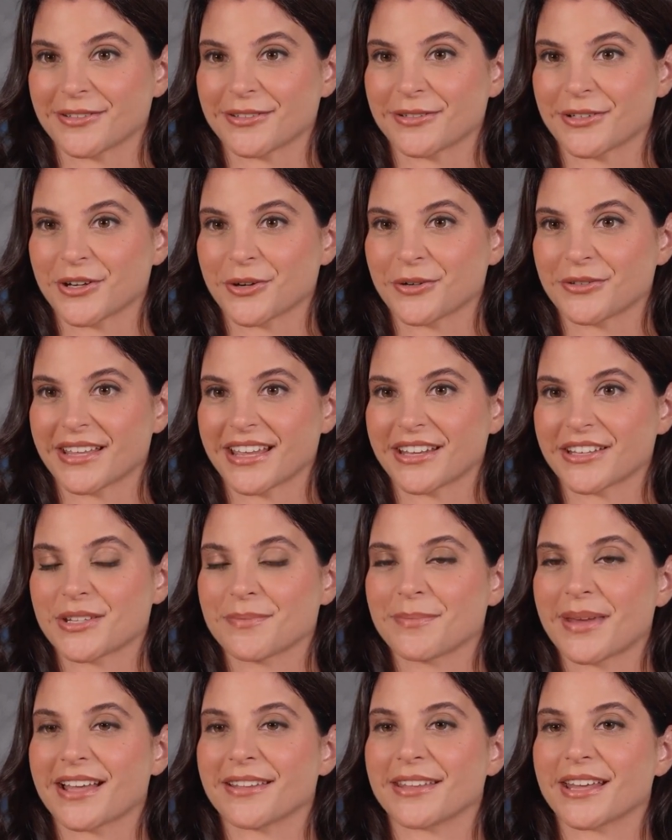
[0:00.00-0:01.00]
you'll need to
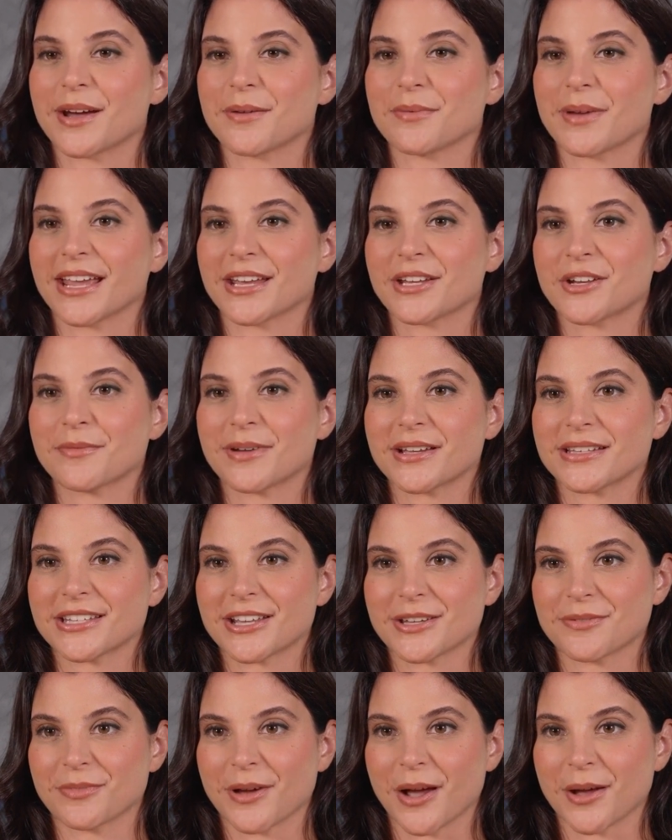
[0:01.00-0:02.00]
make the arrangements
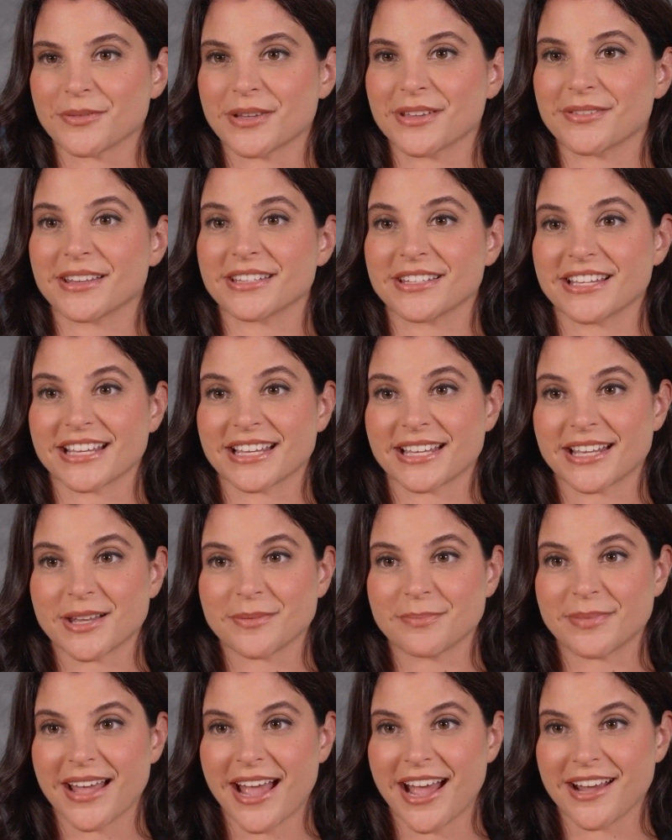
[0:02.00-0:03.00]
involving the
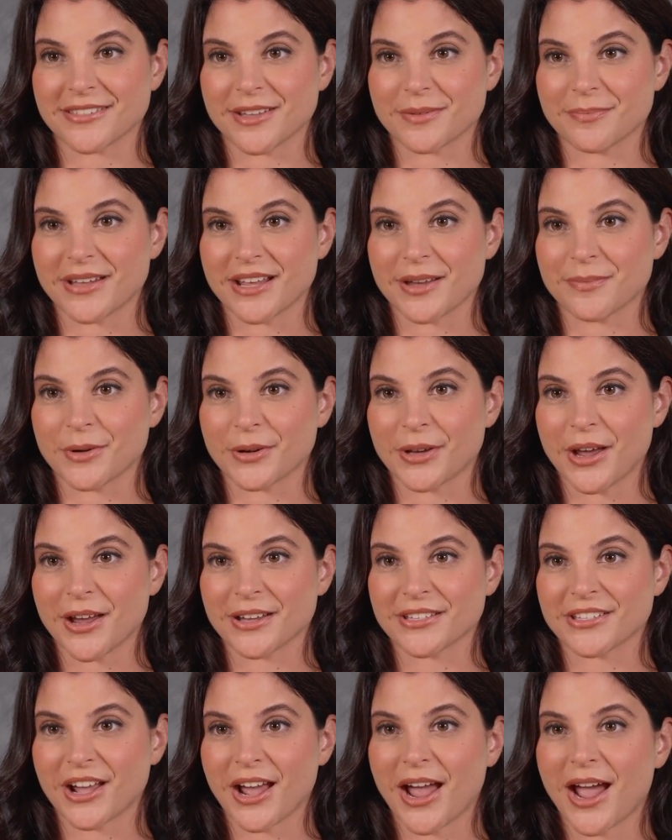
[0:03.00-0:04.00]
team and the people
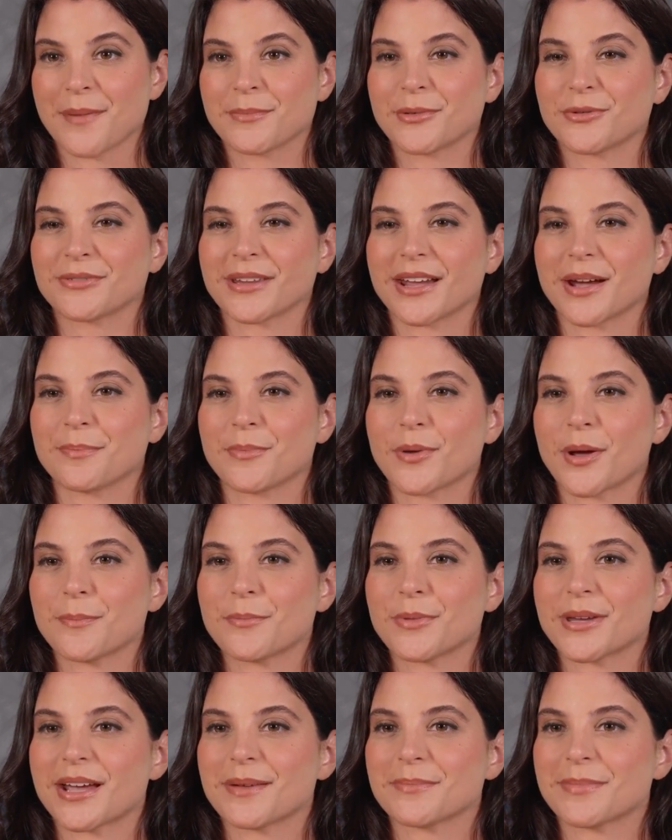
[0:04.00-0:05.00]
on top of the
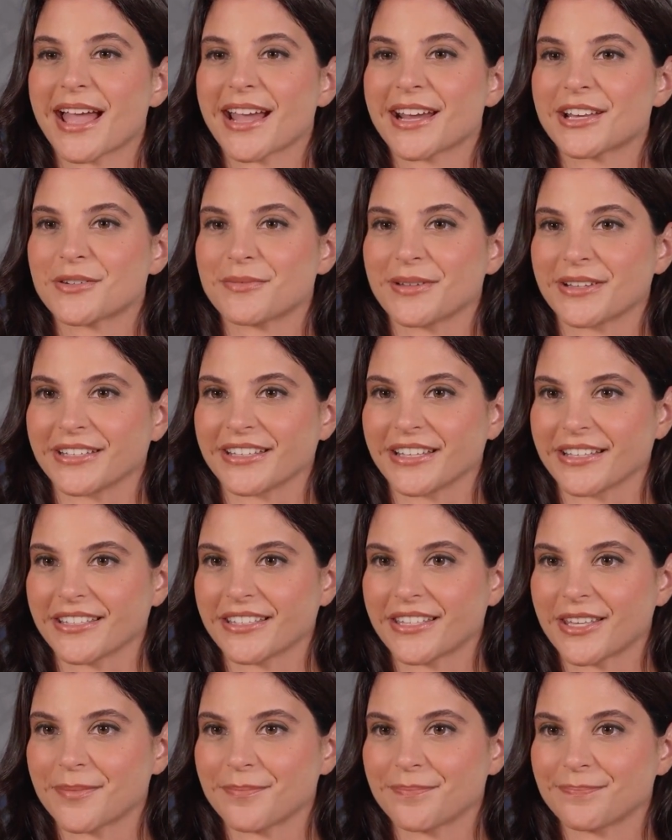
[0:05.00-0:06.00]
appropriate management
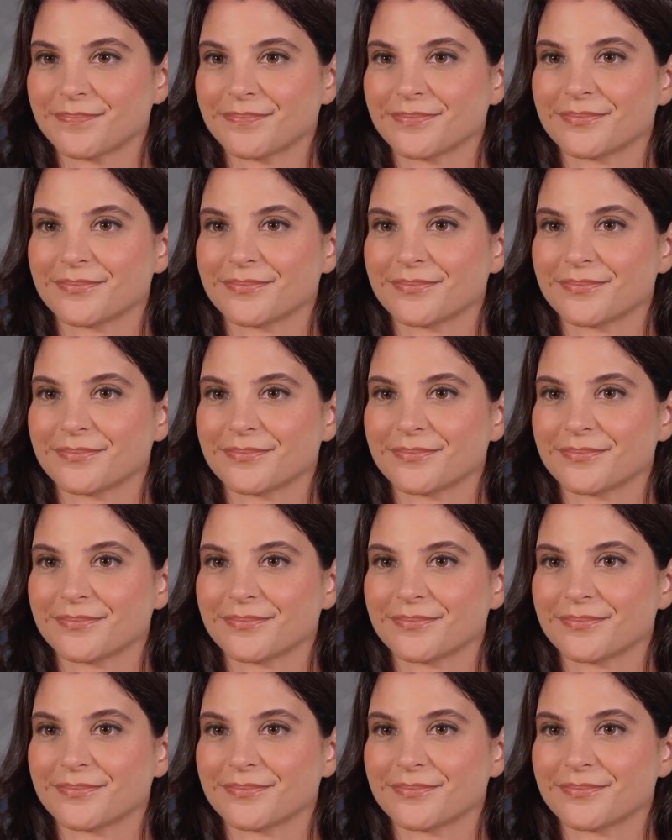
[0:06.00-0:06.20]
system.